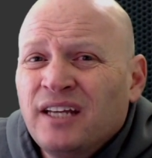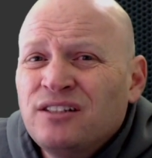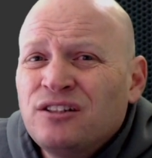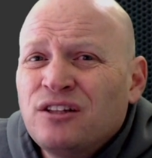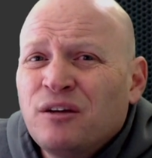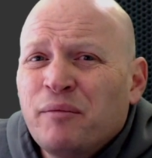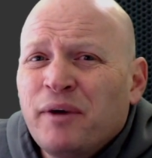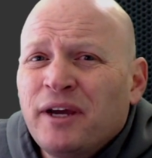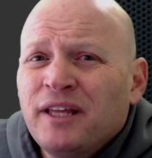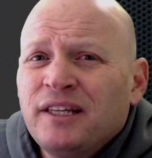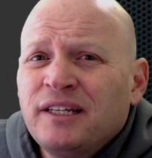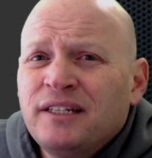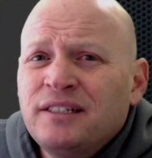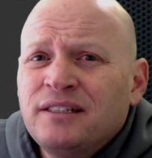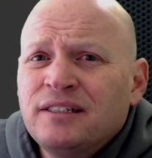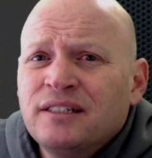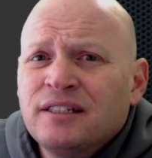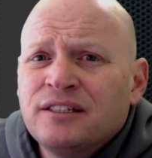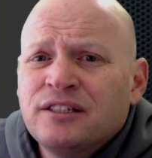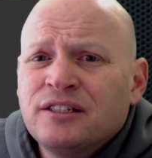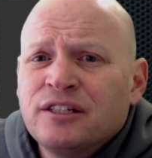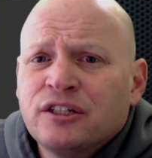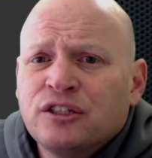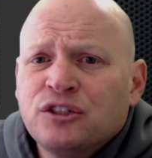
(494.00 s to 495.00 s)
Next on my
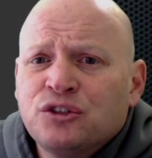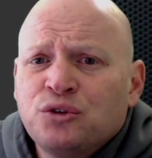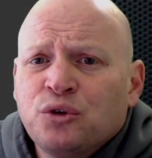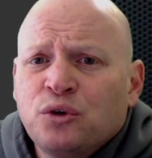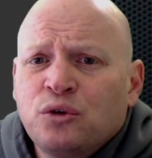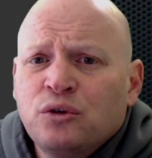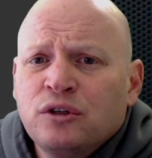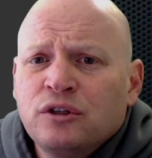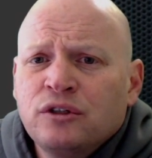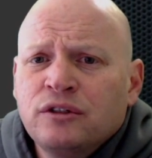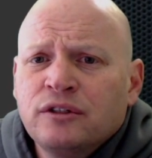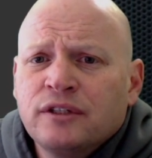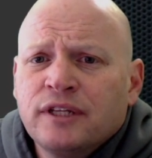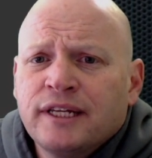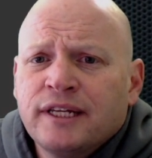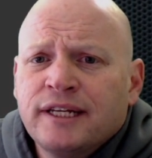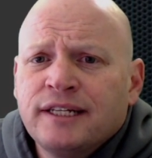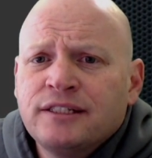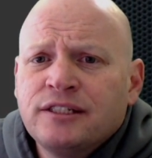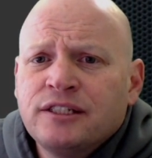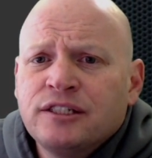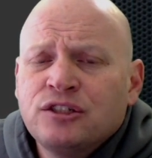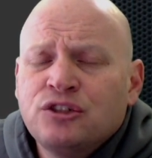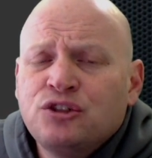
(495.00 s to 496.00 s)
list is the controller
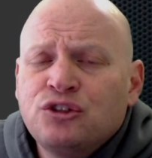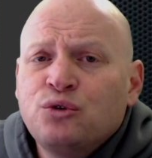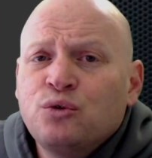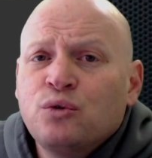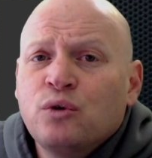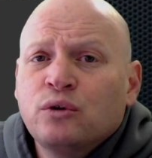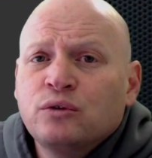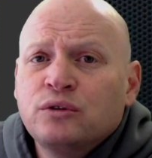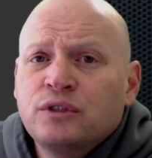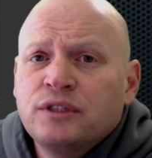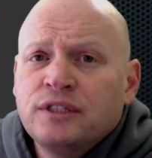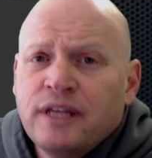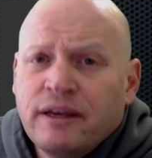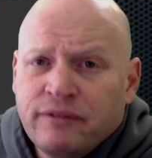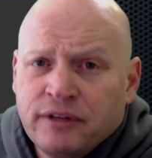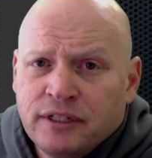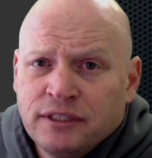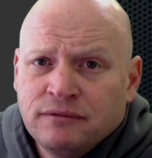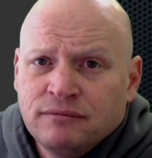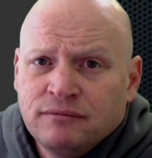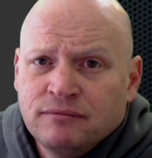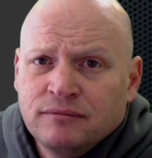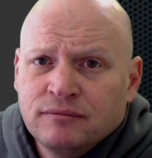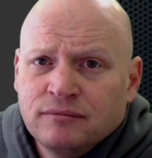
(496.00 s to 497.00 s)
that ends in
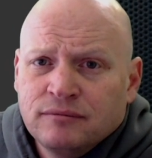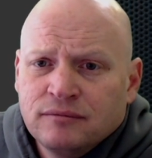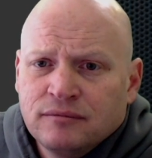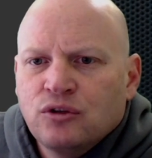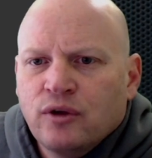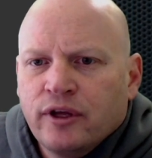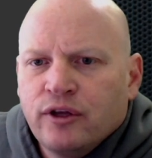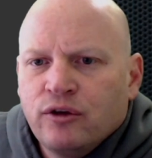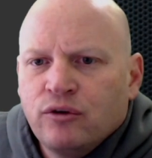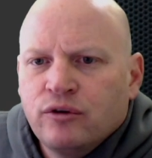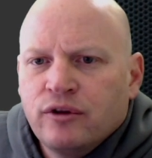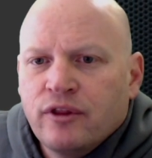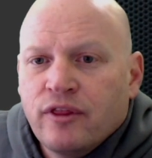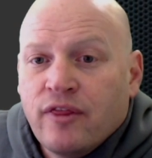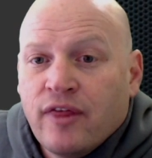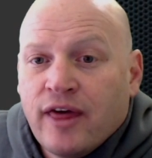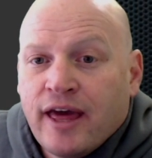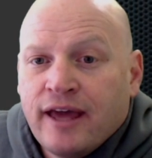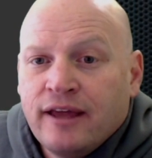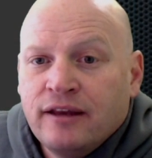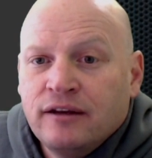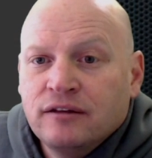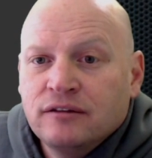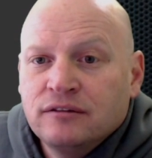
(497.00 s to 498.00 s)
207. So I go to
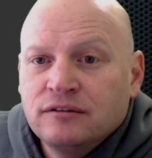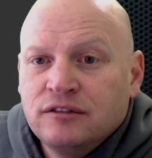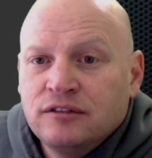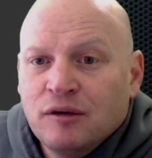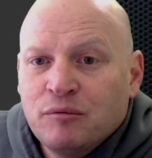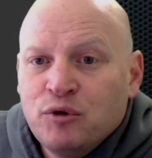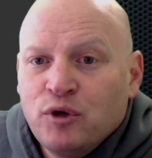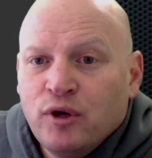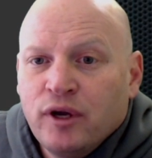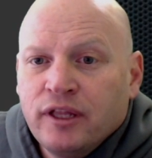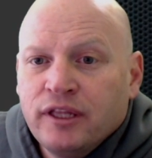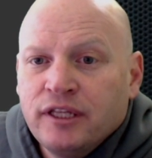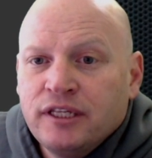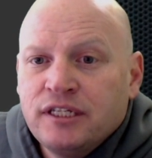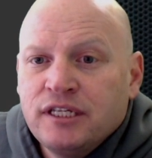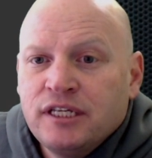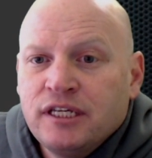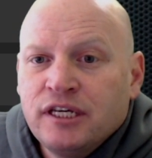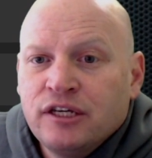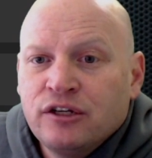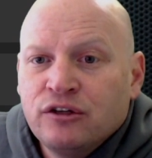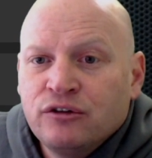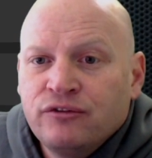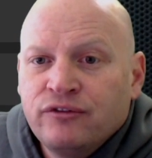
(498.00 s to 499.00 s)
that
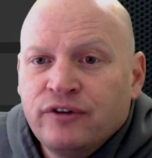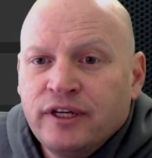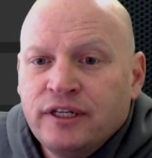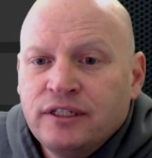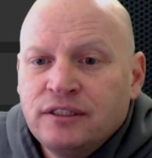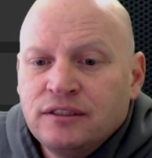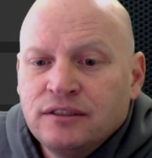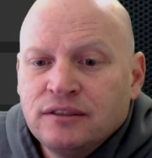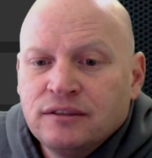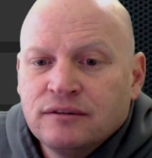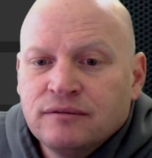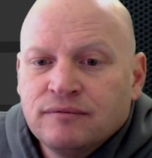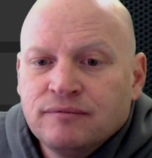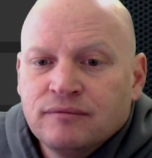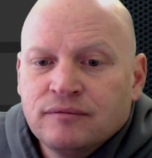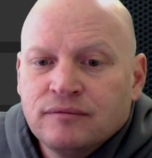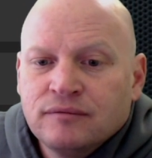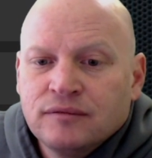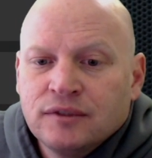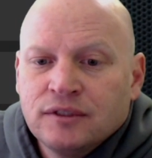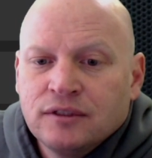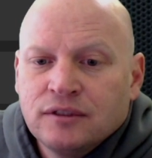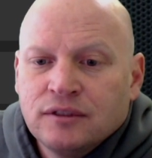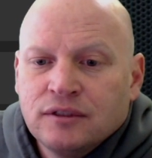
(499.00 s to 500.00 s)
WLED interface,
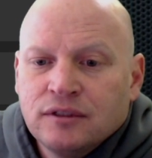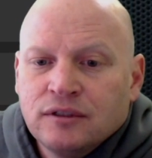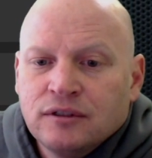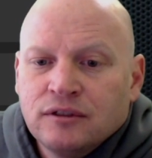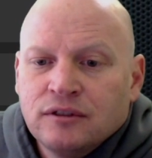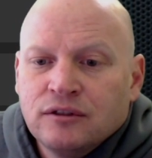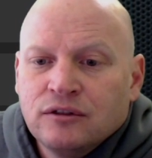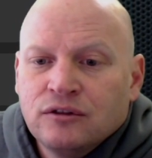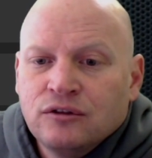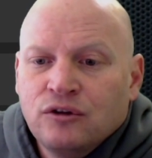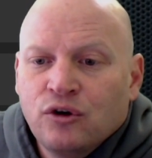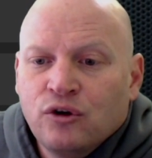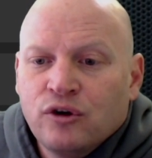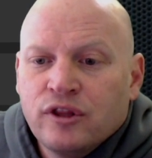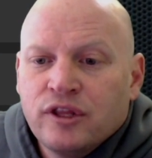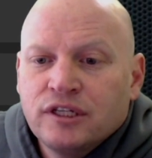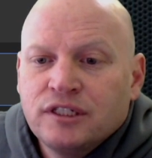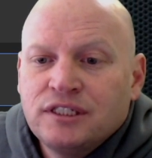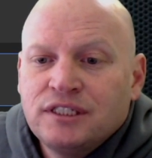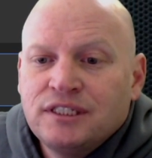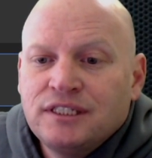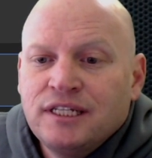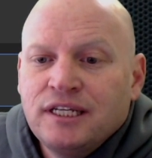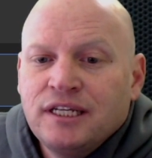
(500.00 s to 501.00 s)
go to
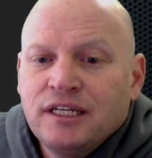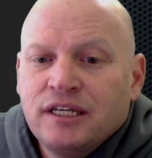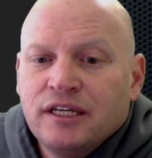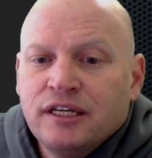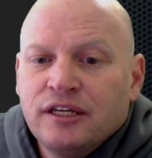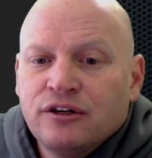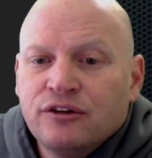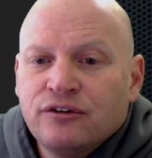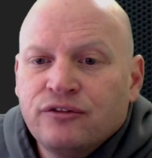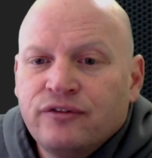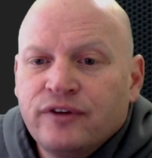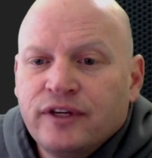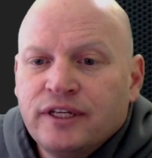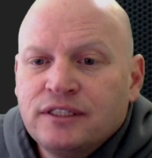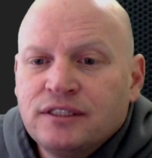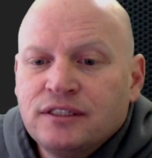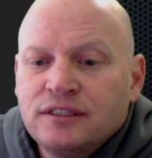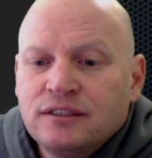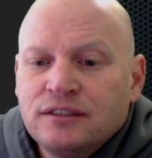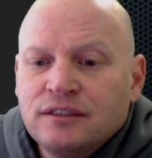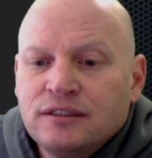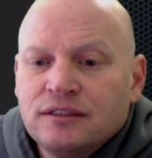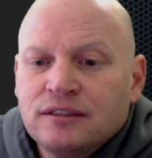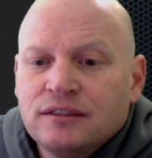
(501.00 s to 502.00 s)
the sync
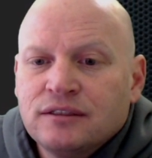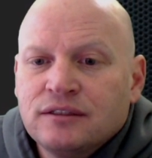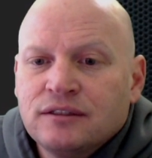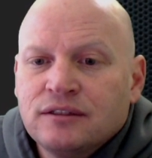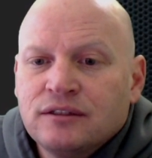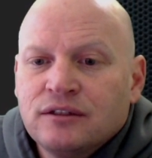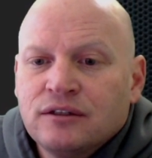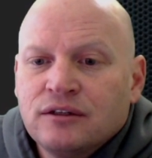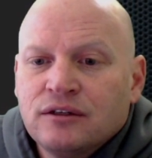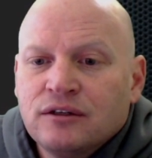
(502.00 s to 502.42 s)
interfaces.